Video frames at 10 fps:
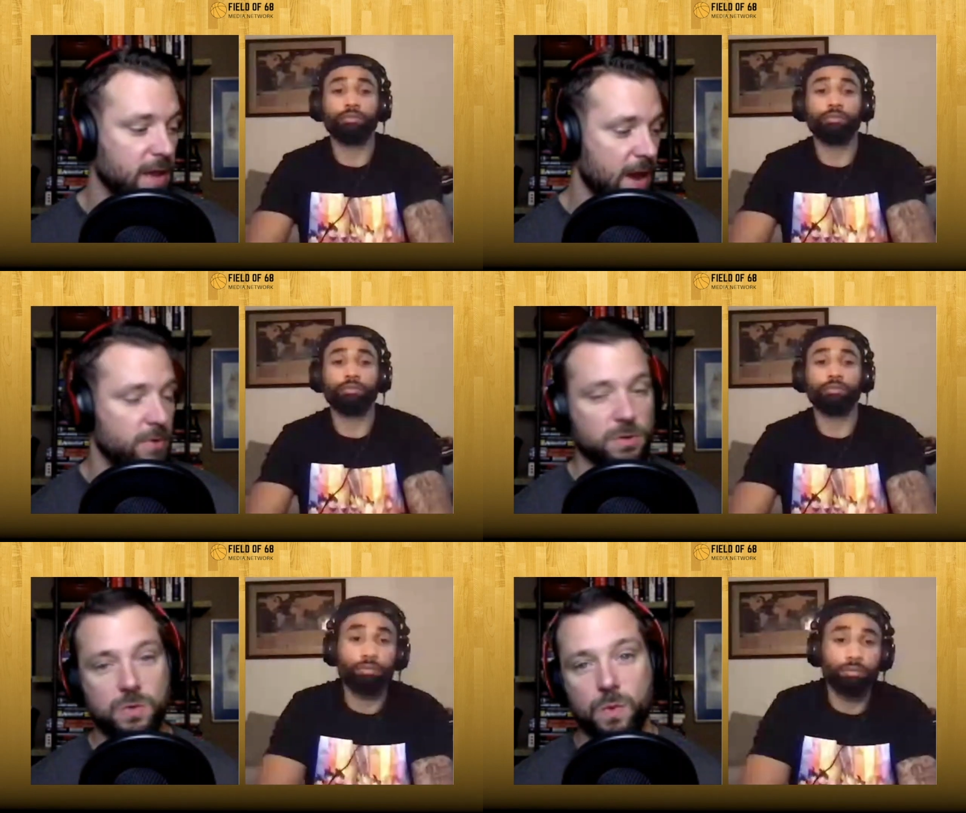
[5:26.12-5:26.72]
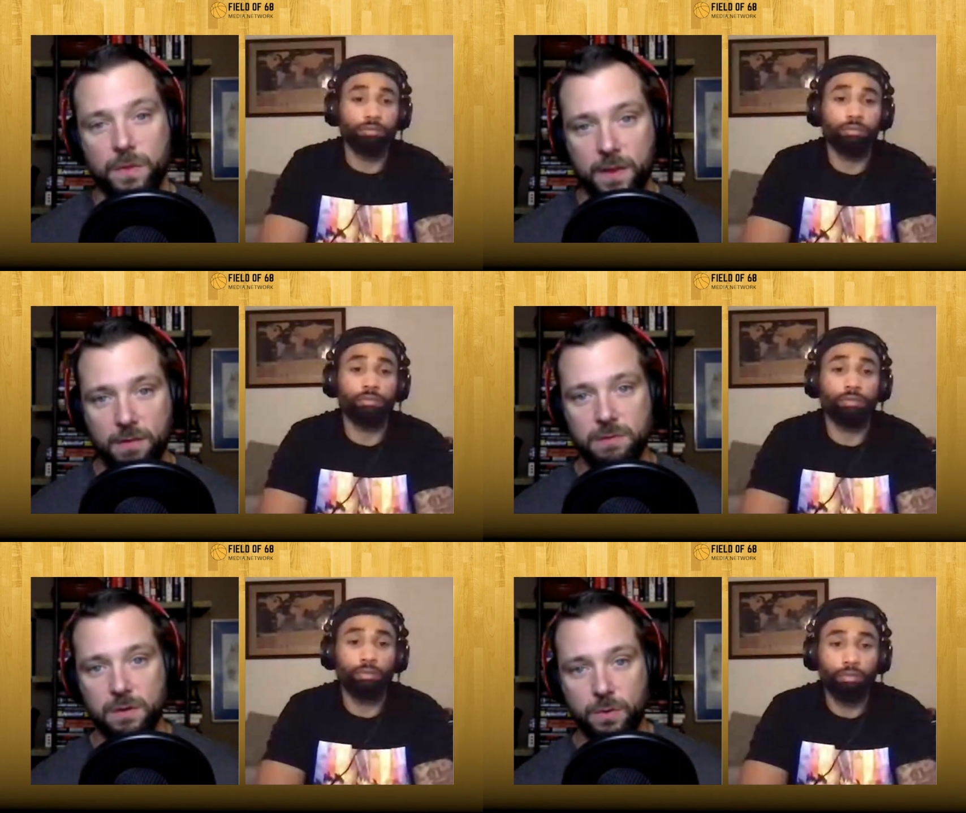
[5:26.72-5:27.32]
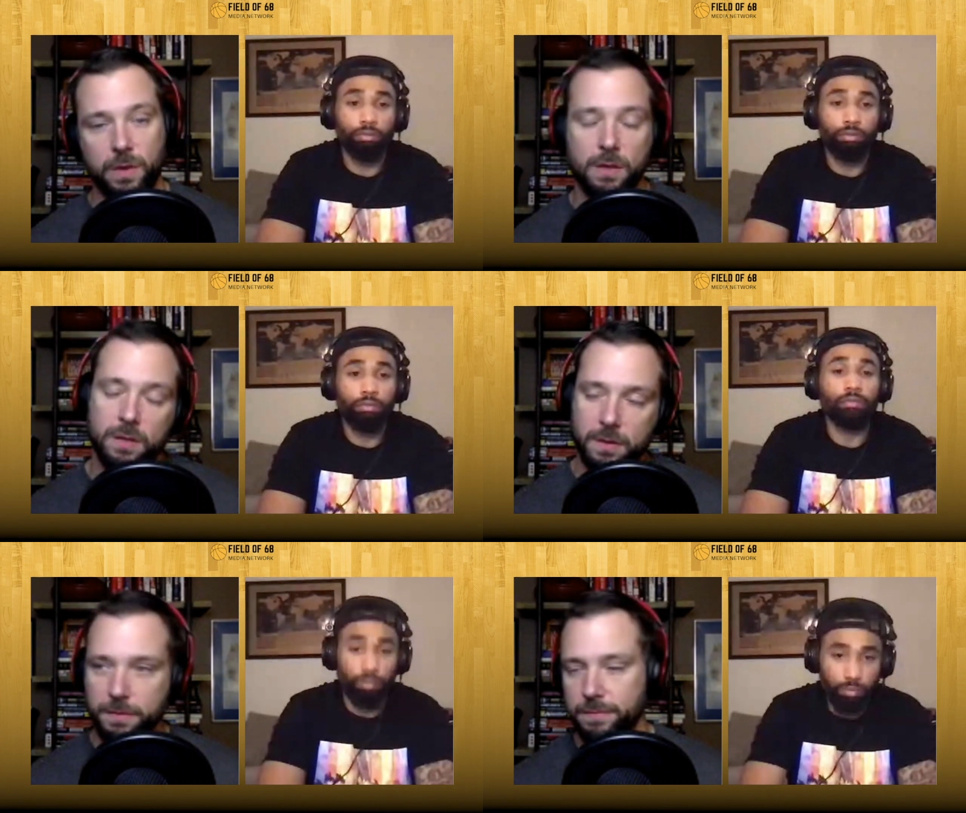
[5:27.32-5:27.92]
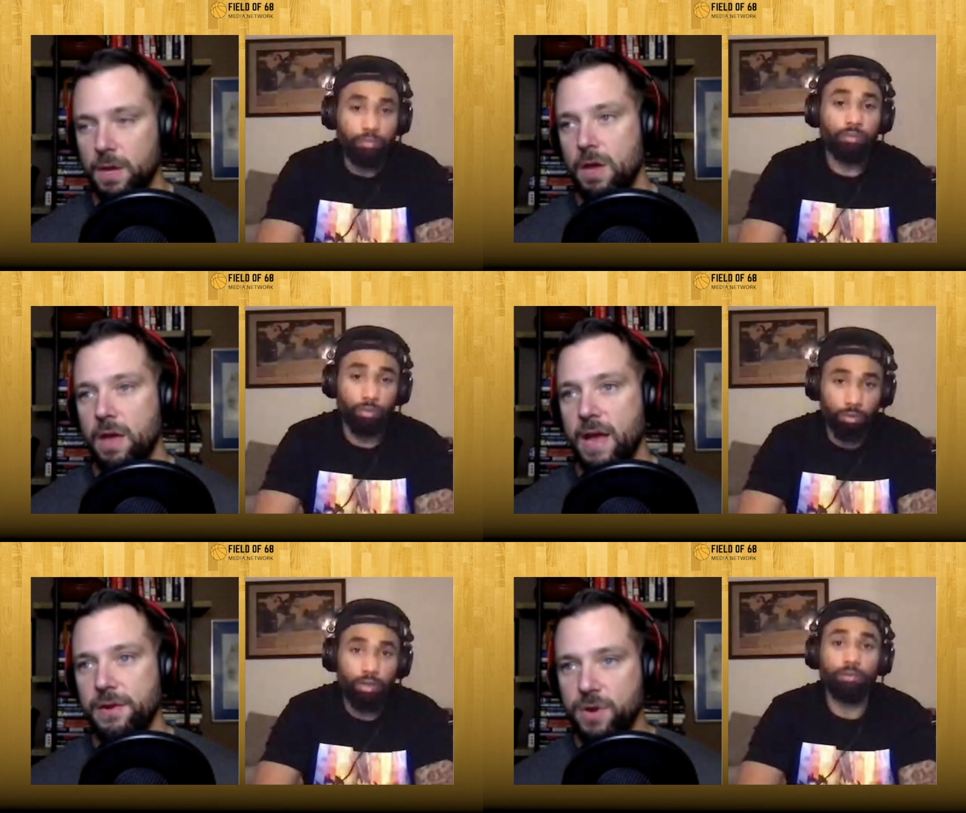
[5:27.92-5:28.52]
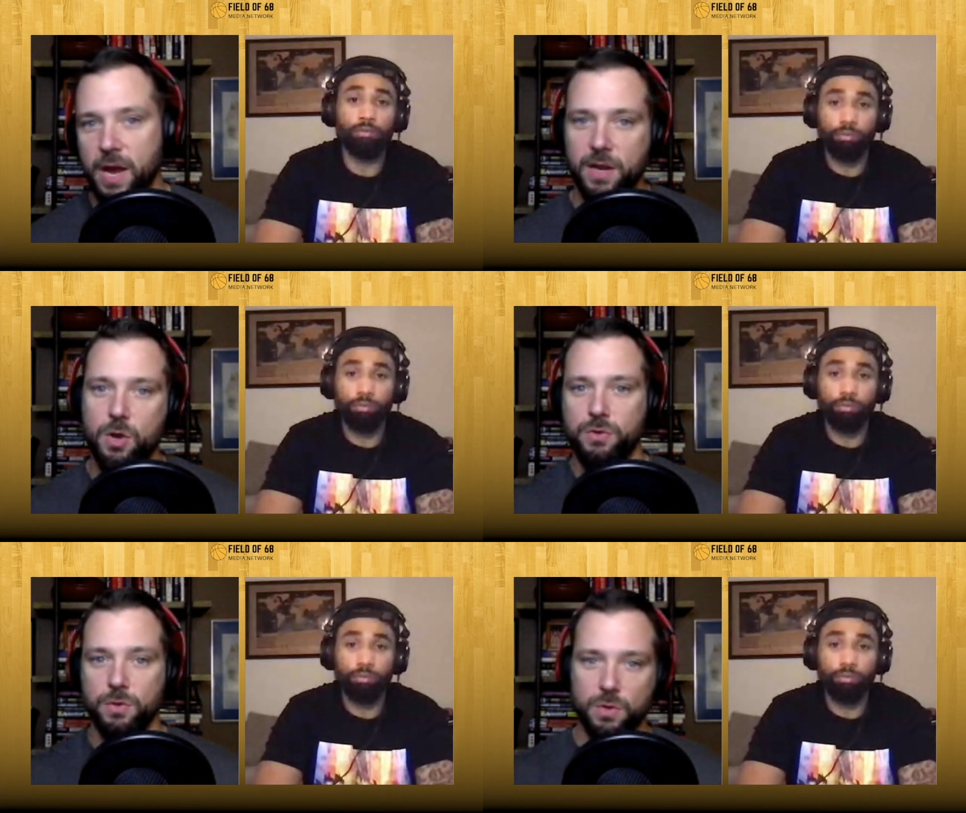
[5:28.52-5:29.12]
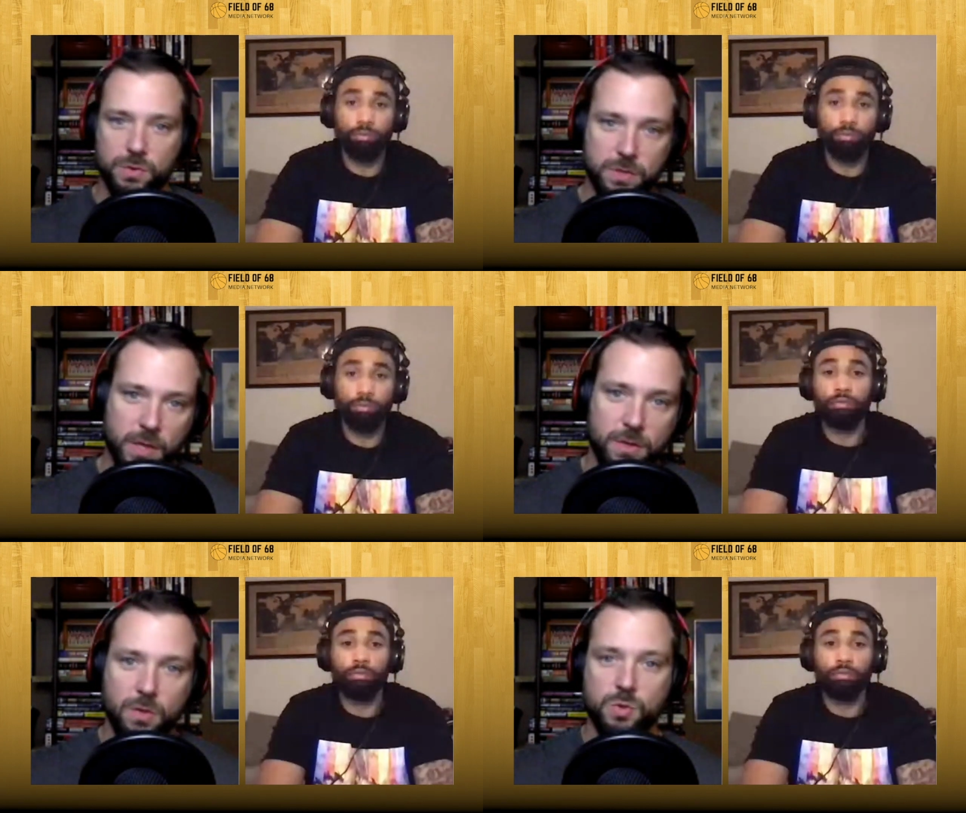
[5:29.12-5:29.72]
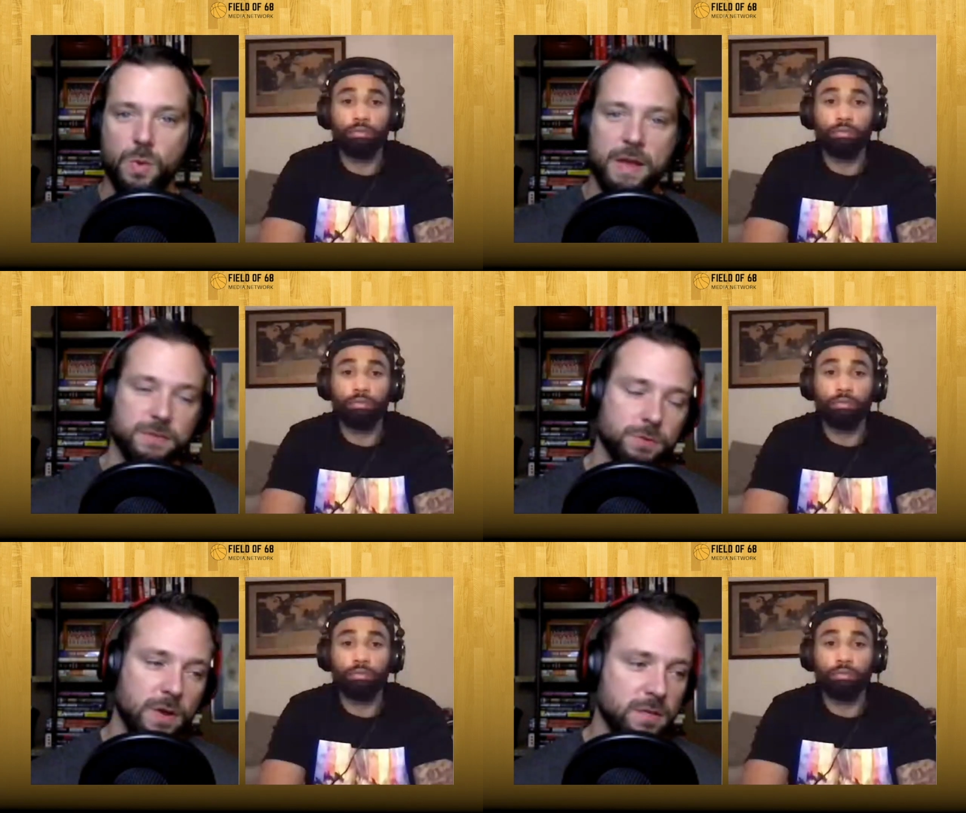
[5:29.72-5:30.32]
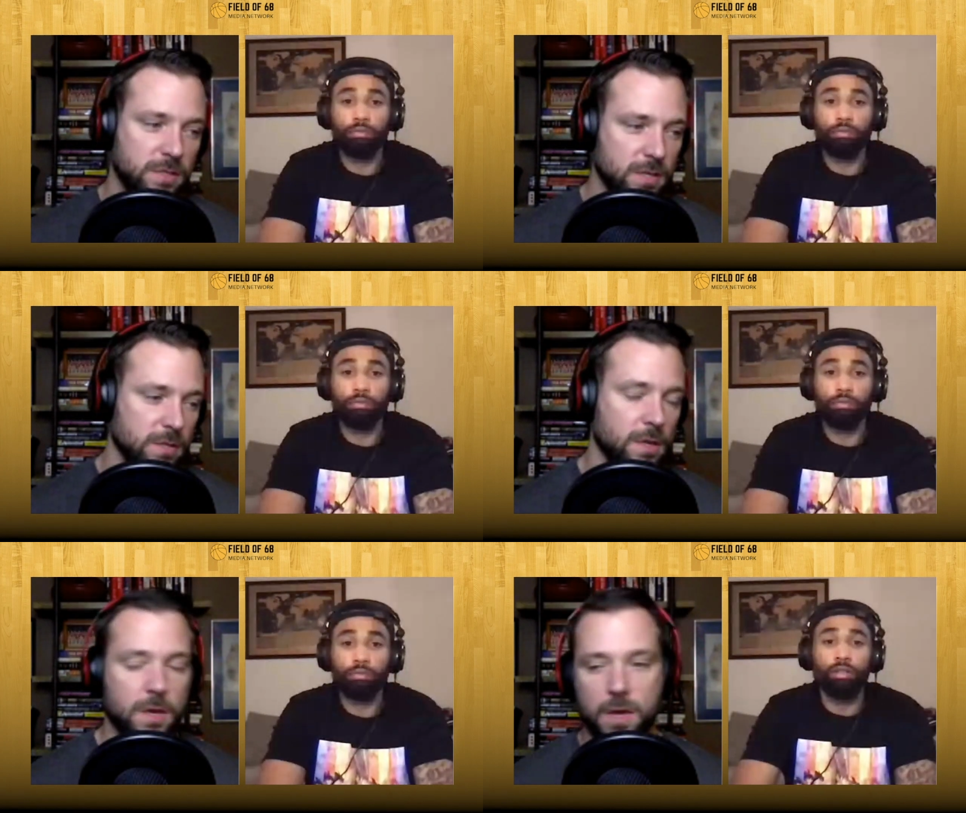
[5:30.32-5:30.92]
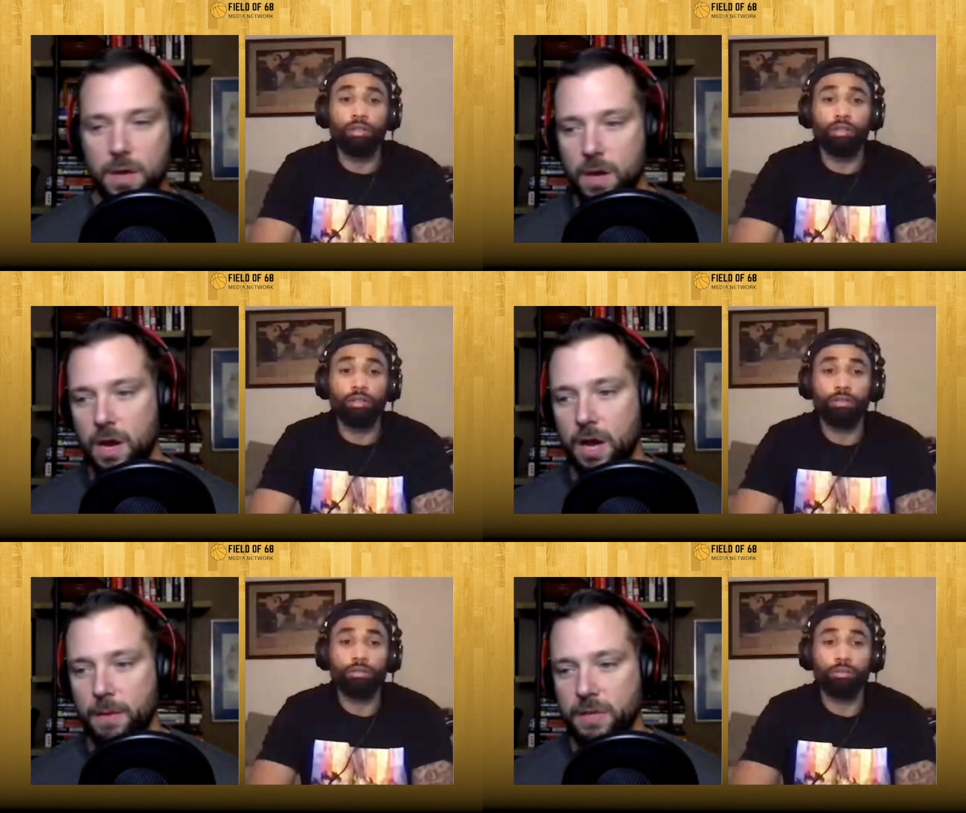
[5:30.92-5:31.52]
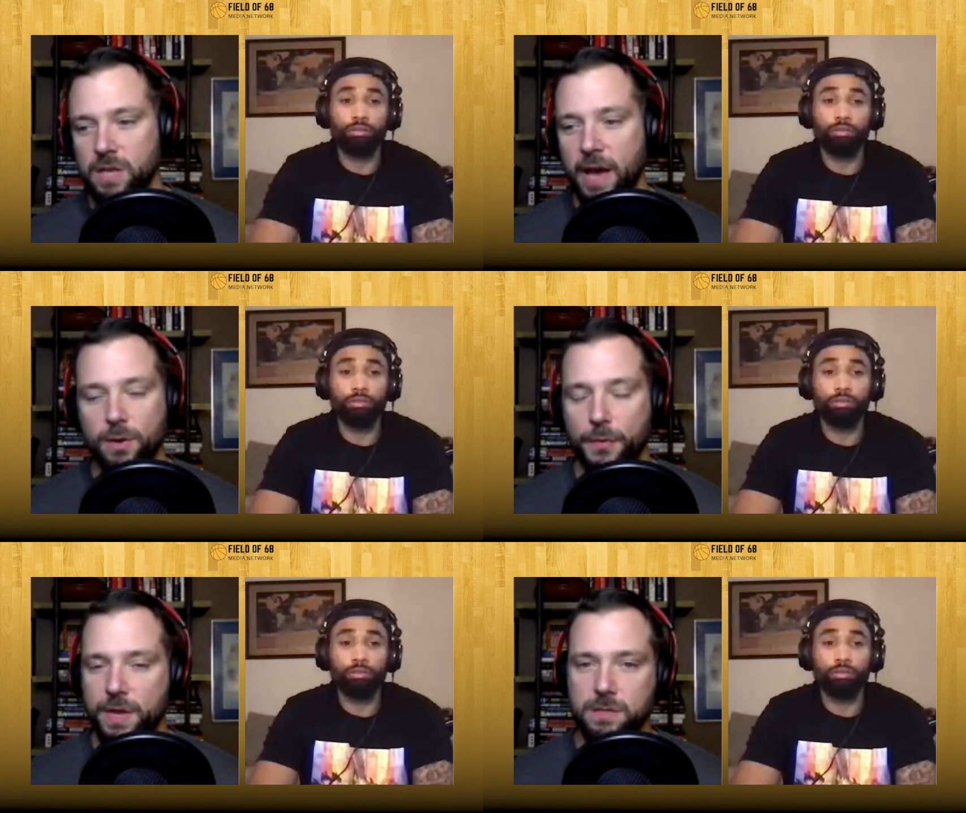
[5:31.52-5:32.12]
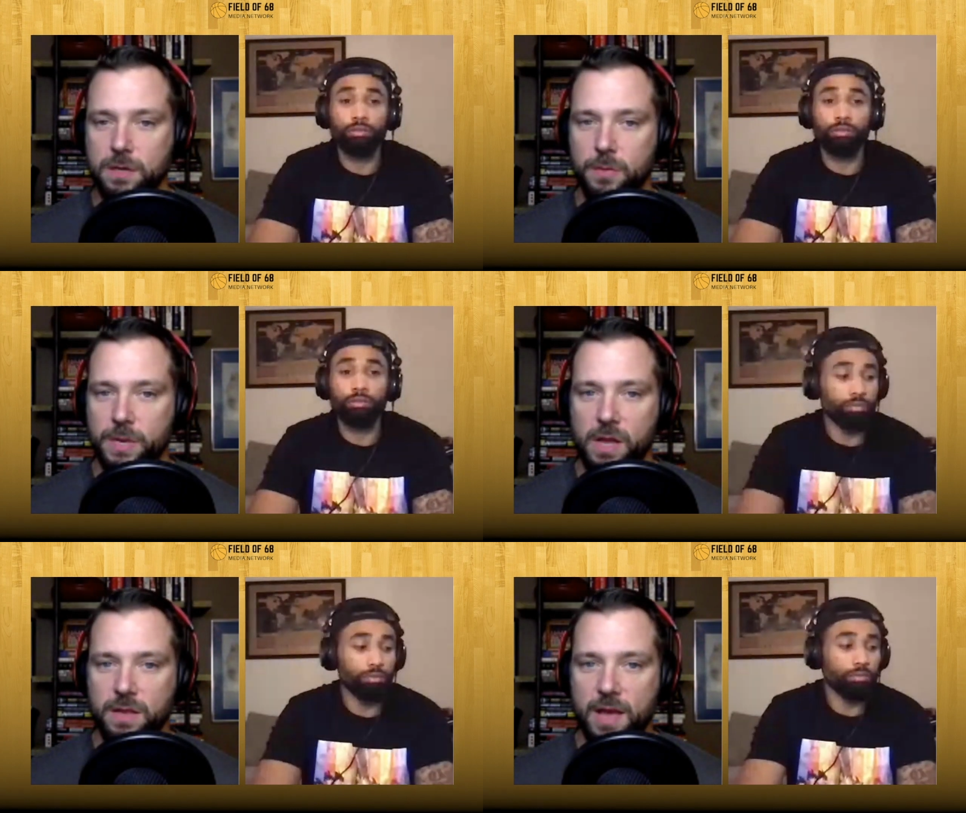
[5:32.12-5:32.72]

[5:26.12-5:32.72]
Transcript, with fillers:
Speaker 1: a counter to what they're doing and you kind of go through those like those waves throughout a season. Uh, it's I don't think it's going to be like